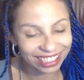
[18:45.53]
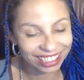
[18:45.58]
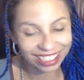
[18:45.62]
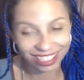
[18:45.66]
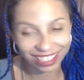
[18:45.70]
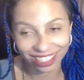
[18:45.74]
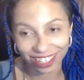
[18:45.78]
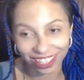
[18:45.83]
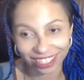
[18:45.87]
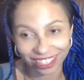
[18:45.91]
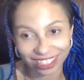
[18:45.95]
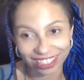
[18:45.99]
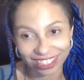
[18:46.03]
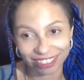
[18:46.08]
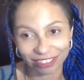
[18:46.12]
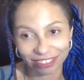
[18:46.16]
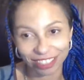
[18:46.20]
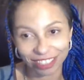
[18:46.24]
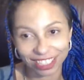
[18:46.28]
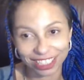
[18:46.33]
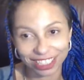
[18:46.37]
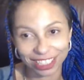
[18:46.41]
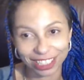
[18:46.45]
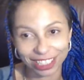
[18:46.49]
cognitive
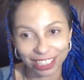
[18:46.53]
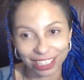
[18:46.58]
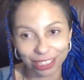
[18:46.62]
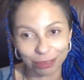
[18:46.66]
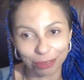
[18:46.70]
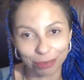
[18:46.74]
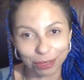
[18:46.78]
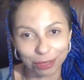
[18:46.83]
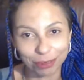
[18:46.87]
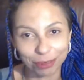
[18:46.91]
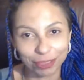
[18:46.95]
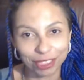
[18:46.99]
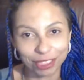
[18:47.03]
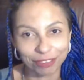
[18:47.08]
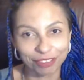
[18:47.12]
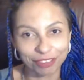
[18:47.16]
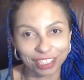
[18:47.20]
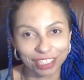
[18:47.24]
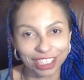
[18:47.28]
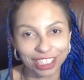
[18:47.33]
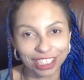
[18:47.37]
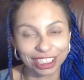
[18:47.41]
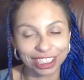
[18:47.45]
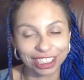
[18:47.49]
function loops, which are
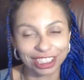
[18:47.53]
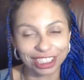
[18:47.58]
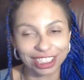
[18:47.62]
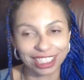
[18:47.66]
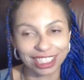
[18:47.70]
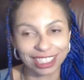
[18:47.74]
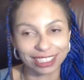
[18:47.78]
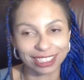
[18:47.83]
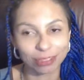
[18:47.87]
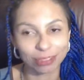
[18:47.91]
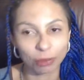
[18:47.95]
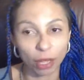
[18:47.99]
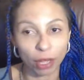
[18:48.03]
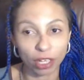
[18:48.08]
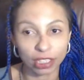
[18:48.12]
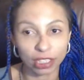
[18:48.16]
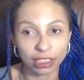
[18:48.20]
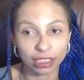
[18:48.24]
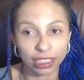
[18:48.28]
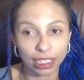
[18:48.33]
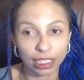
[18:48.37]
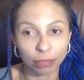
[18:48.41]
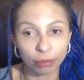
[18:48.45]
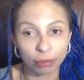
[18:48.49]
very interesting as well, because
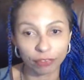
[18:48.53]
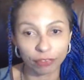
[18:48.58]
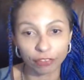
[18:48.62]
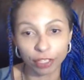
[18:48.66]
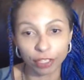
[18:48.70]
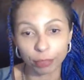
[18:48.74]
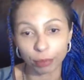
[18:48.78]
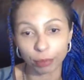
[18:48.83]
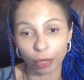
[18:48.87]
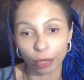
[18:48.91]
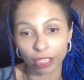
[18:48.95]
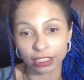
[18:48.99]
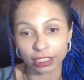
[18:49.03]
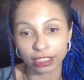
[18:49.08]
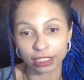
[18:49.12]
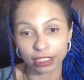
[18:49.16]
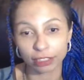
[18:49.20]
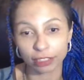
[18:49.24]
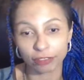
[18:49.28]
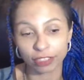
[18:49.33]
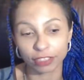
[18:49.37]
they can be very positive.